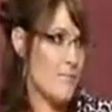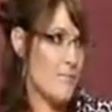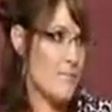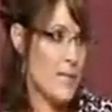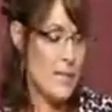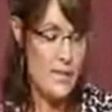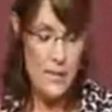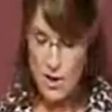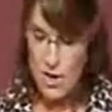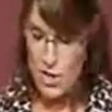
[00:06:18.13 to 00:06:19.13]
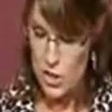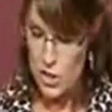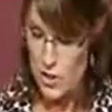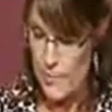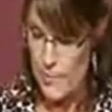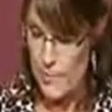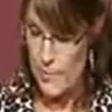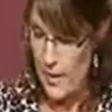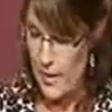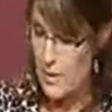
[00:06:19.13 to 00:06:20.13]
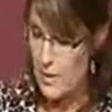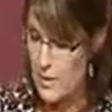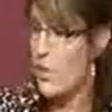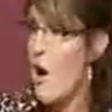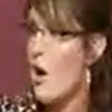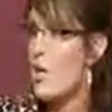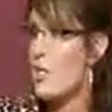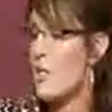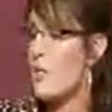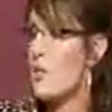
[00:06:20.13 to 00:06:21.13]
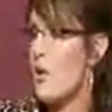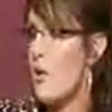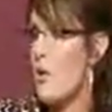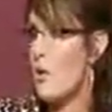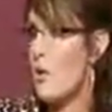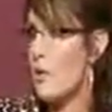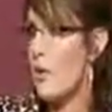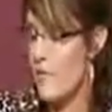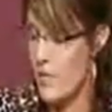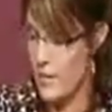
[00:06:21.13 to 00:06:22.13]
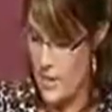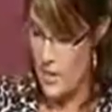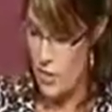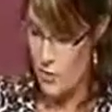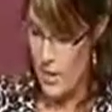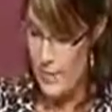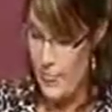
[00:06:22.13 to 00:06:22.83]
It's a larger battle, and it's for the heart and soul of this country.